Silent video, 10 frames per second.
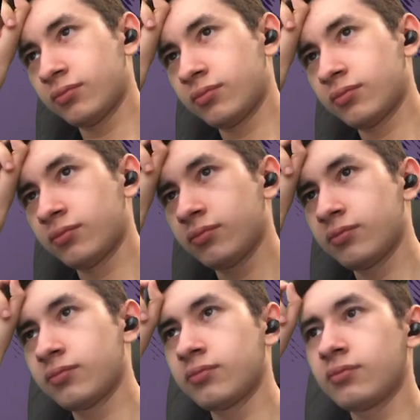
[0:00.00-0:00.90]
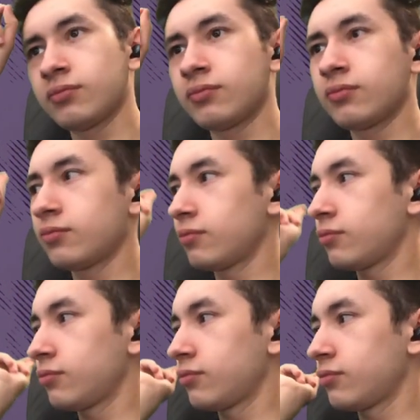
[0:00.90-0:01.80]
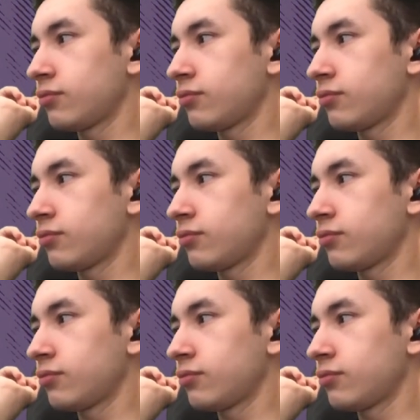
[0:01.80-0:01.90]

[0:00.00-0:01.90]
No one is speaking in this clip.